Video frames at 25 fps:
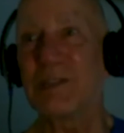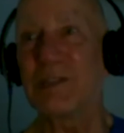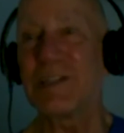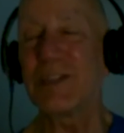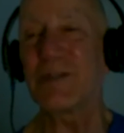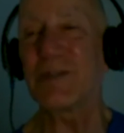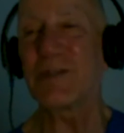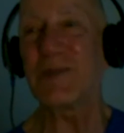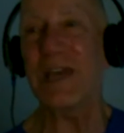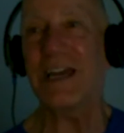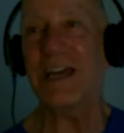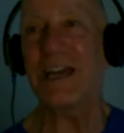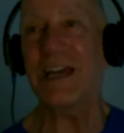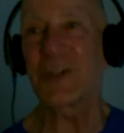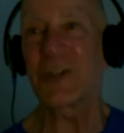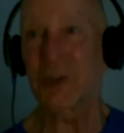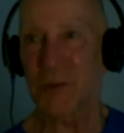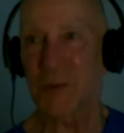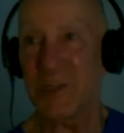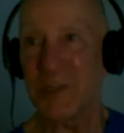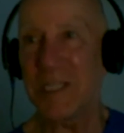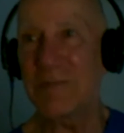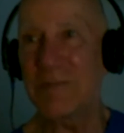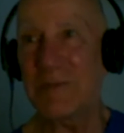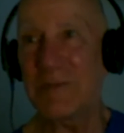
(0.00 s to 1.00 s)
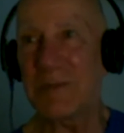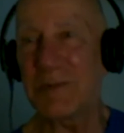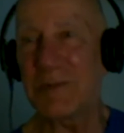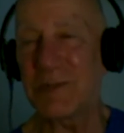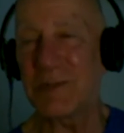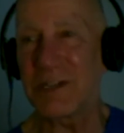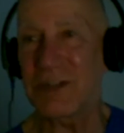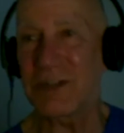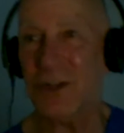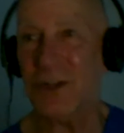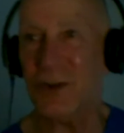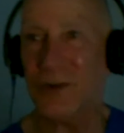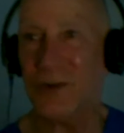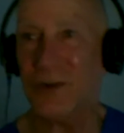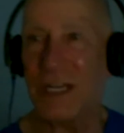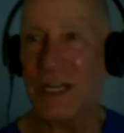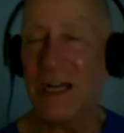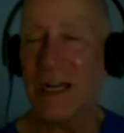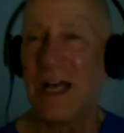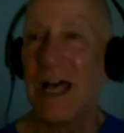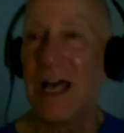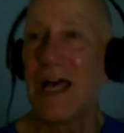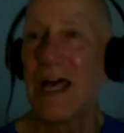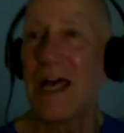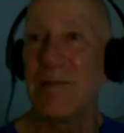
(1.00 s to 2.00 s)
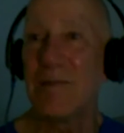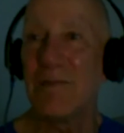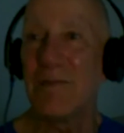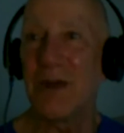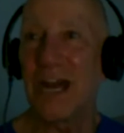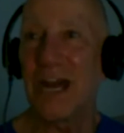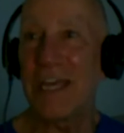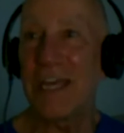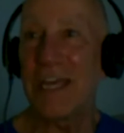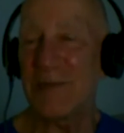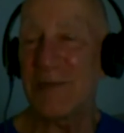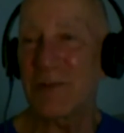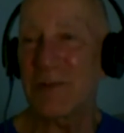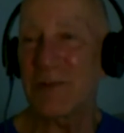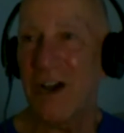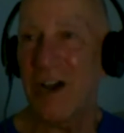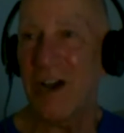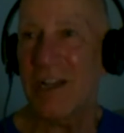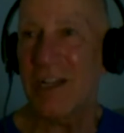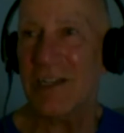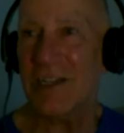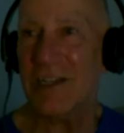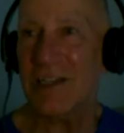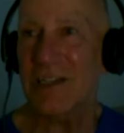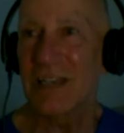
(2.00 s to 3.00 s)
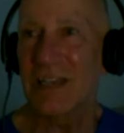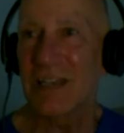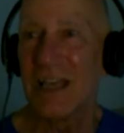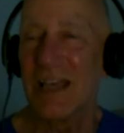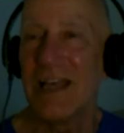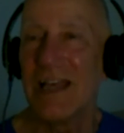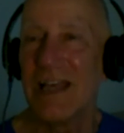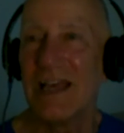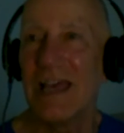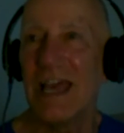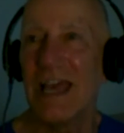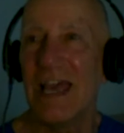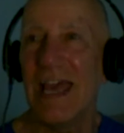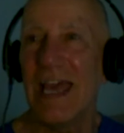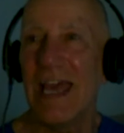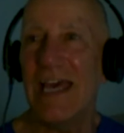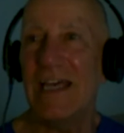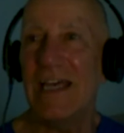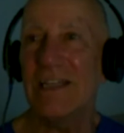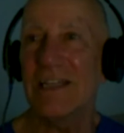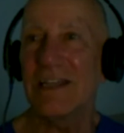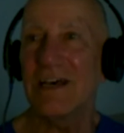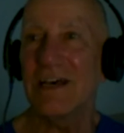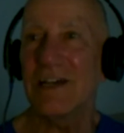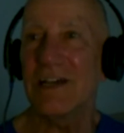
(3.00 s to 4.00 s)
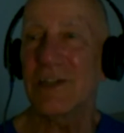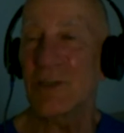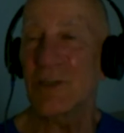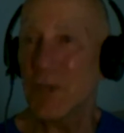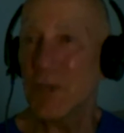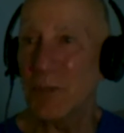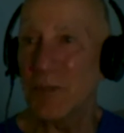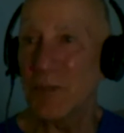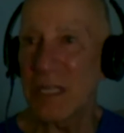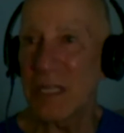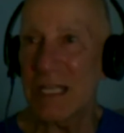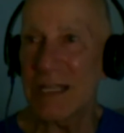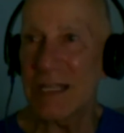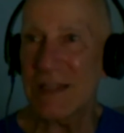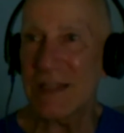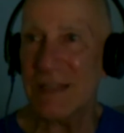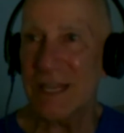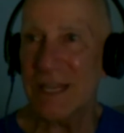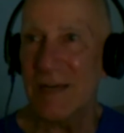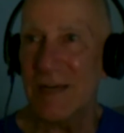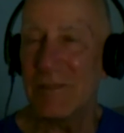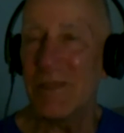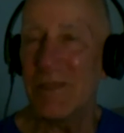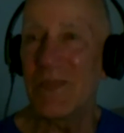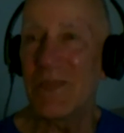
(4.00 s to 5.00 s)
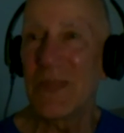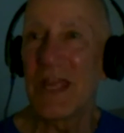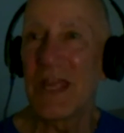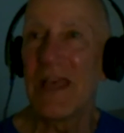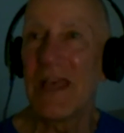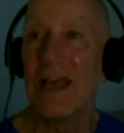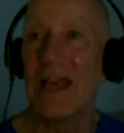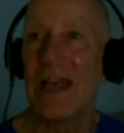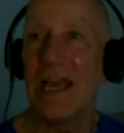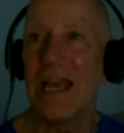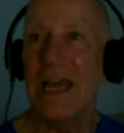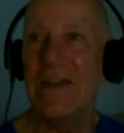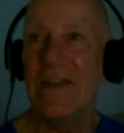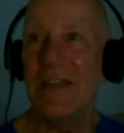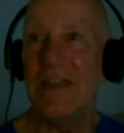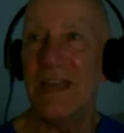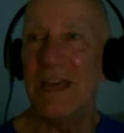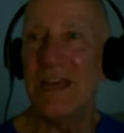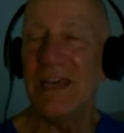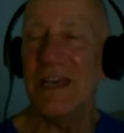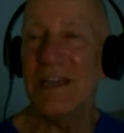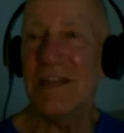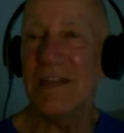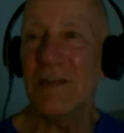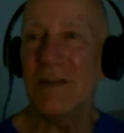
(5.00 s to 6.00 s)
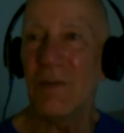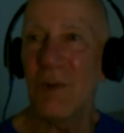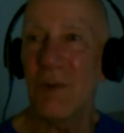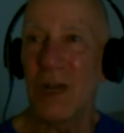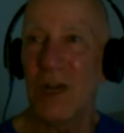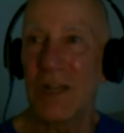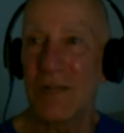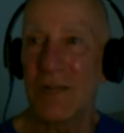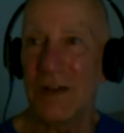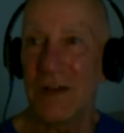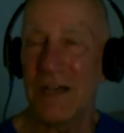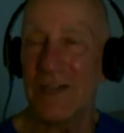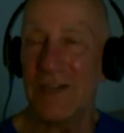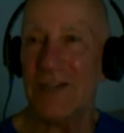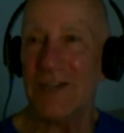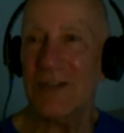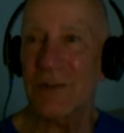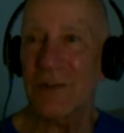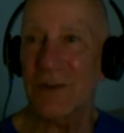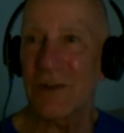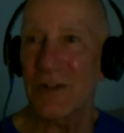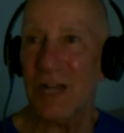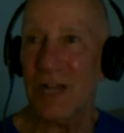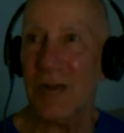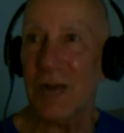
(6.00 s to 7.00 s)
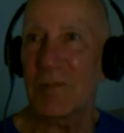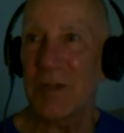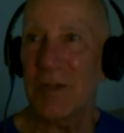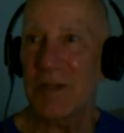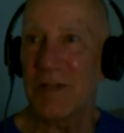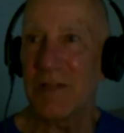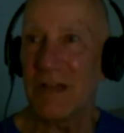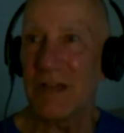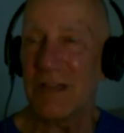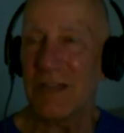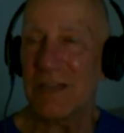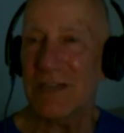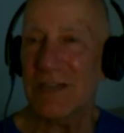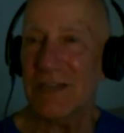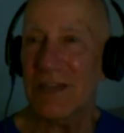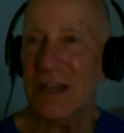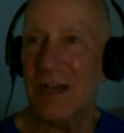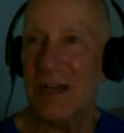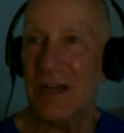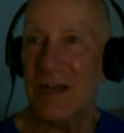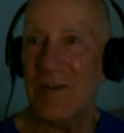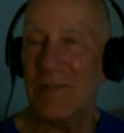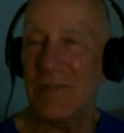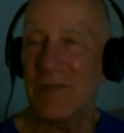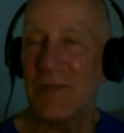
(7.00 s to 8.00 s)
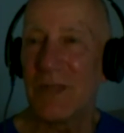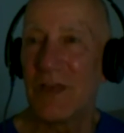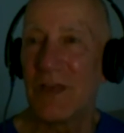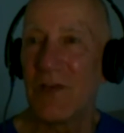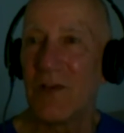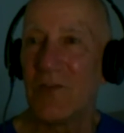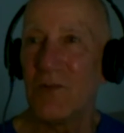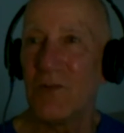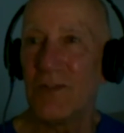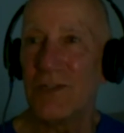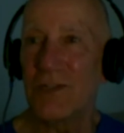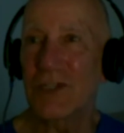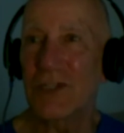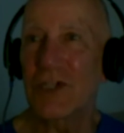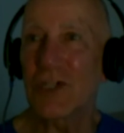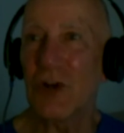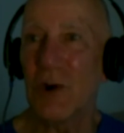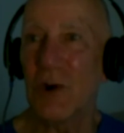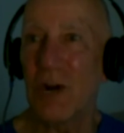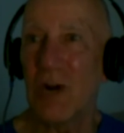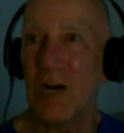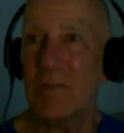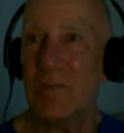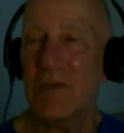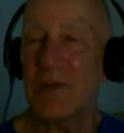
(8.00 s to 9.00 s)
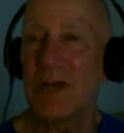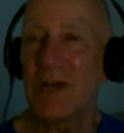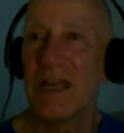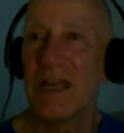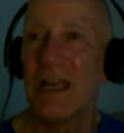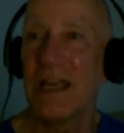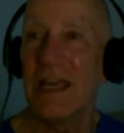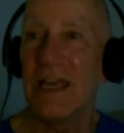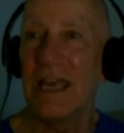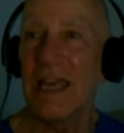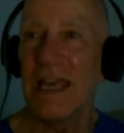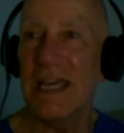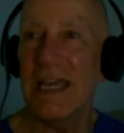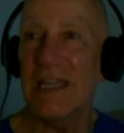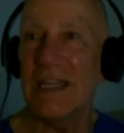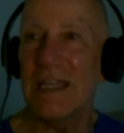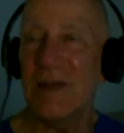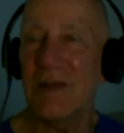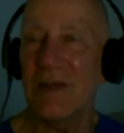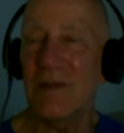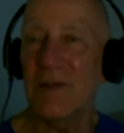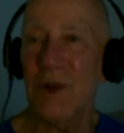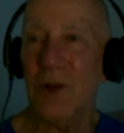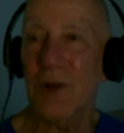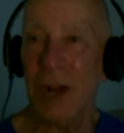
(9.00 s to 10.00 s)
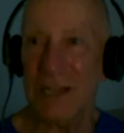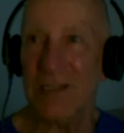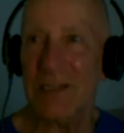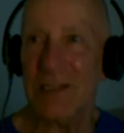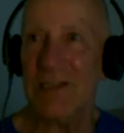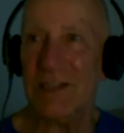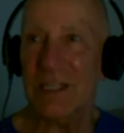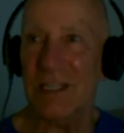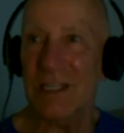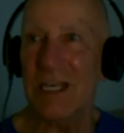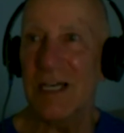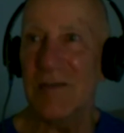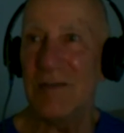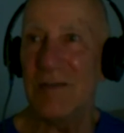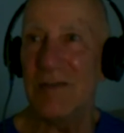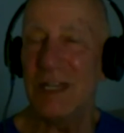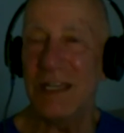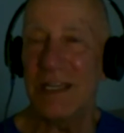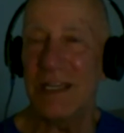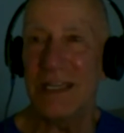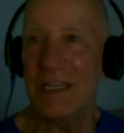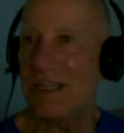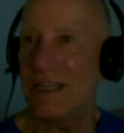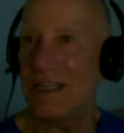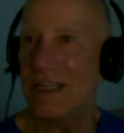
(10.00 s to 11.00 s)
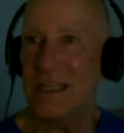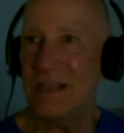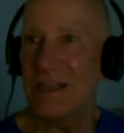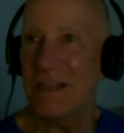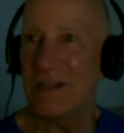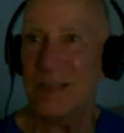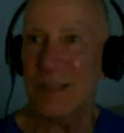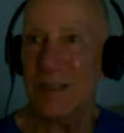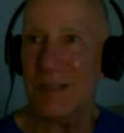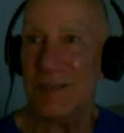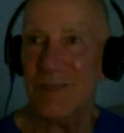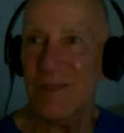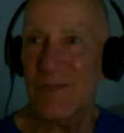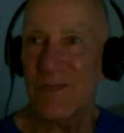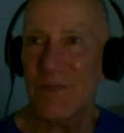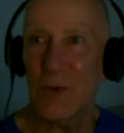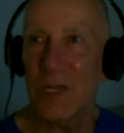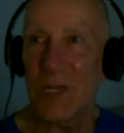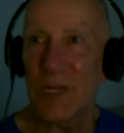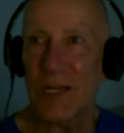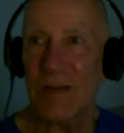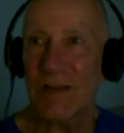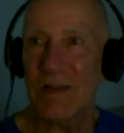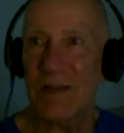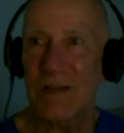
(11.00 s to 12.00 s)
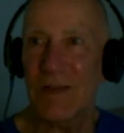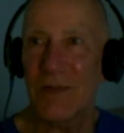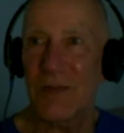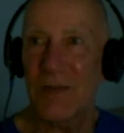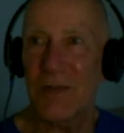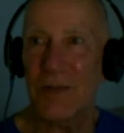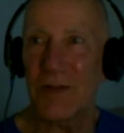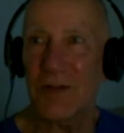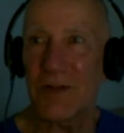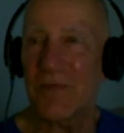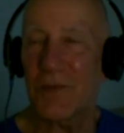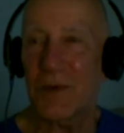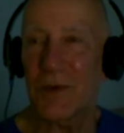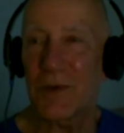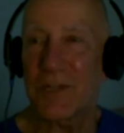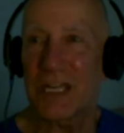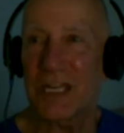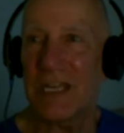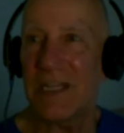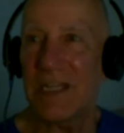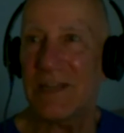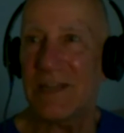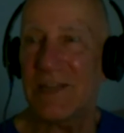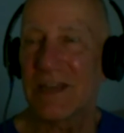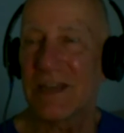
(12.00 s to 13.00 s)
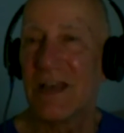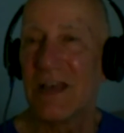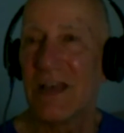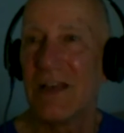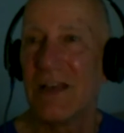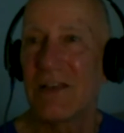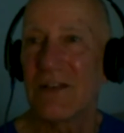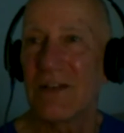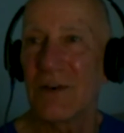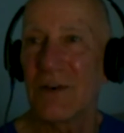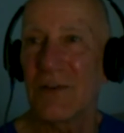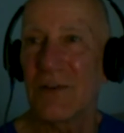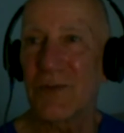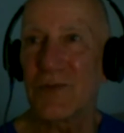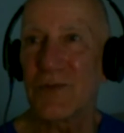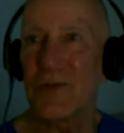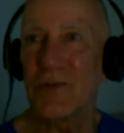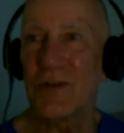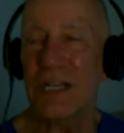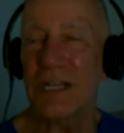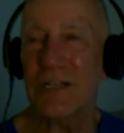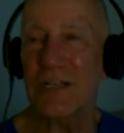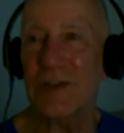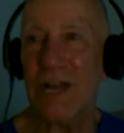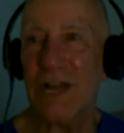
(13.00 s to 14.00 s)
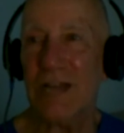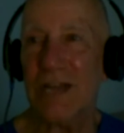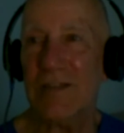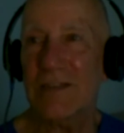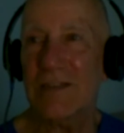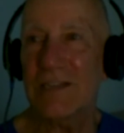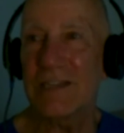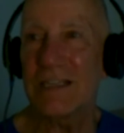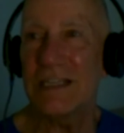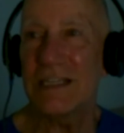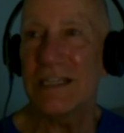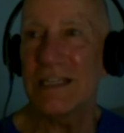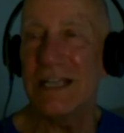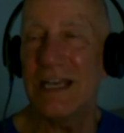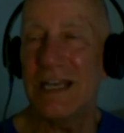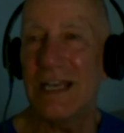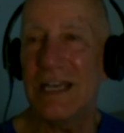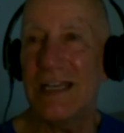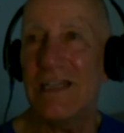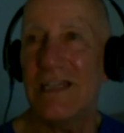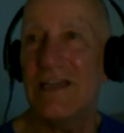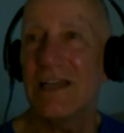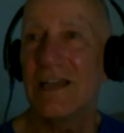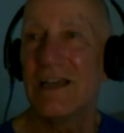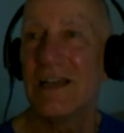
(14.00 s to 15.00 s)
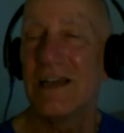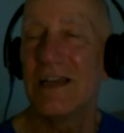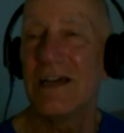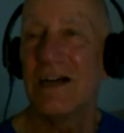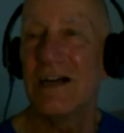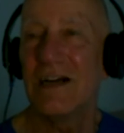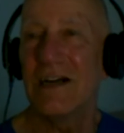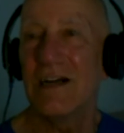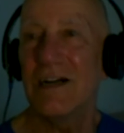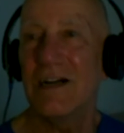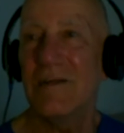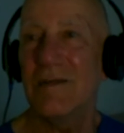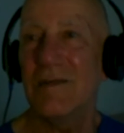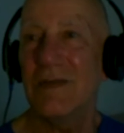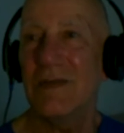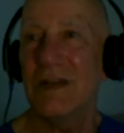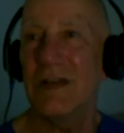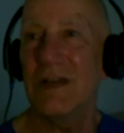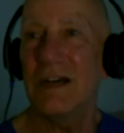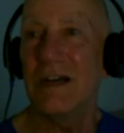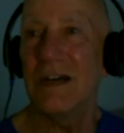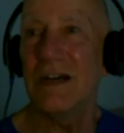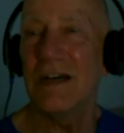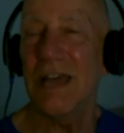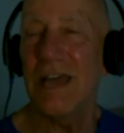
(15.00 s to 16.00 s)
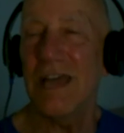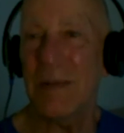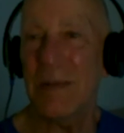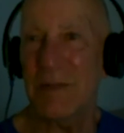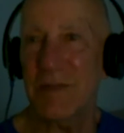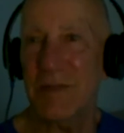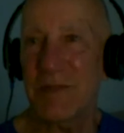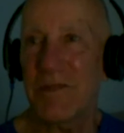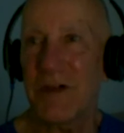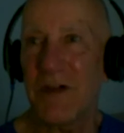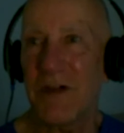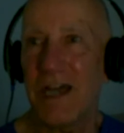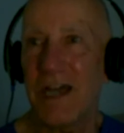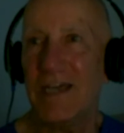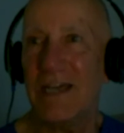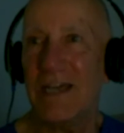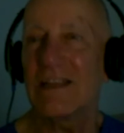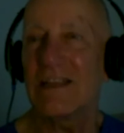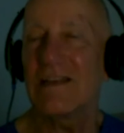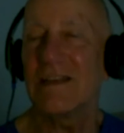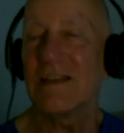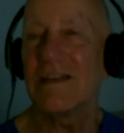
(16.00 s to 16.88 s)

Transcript: Japan, Korean people in Korea, buy the products and accumulate them, and then one of us or a couple of us um, would show up and process them in a, in a quick in three or four days go through, extract the DNA, um, uh, amplify it,